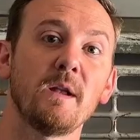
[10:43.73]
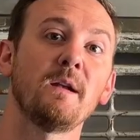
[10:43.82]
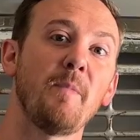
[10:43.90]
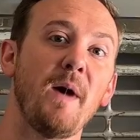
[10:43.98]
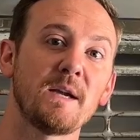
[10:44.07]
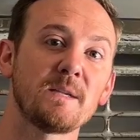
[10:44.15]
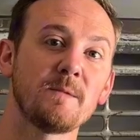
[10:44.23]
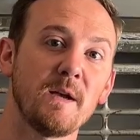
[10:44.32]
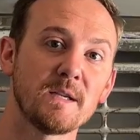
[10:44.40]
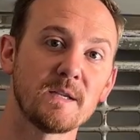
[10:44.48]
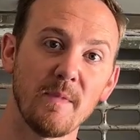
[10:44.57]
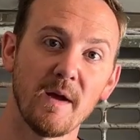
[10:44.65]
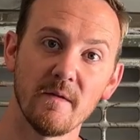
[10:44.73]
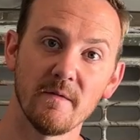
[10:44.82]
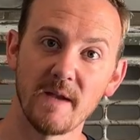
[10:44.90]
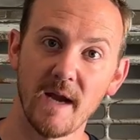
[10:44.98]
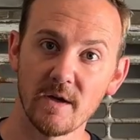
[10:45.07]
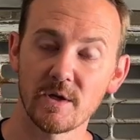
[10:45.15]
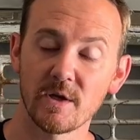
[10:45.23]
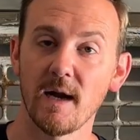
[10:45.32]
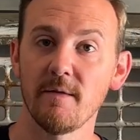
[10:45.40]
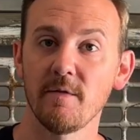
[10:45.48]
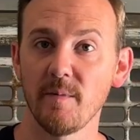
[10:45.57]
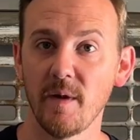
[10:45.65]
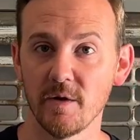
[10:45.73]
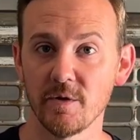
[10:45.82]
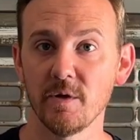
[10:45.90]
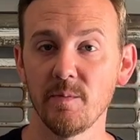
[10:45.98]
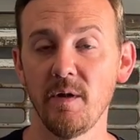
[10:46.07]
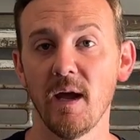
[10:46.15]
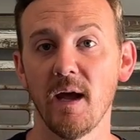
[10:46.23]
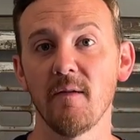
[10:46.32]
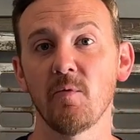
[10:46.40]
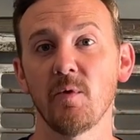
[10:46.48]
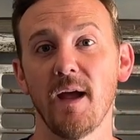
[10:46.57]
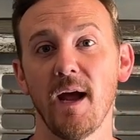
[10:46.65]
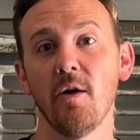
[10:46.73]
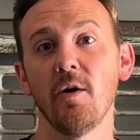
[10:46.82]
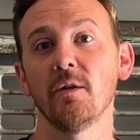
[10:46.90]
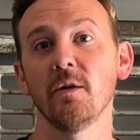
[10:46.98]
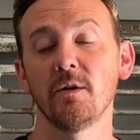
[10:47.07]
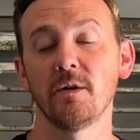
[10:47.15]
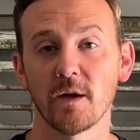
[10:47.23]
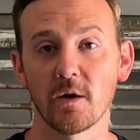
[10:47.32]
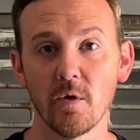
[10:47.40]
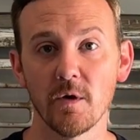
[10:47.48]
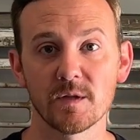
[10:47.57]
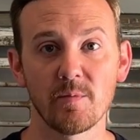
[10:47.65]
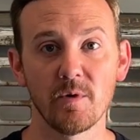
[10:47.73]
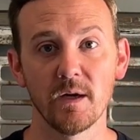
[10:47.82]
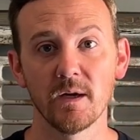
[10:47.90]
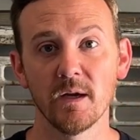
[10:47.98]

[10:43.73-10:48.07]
to maximize the amount of down travel, the amount of droop you have without unloading that coil spring.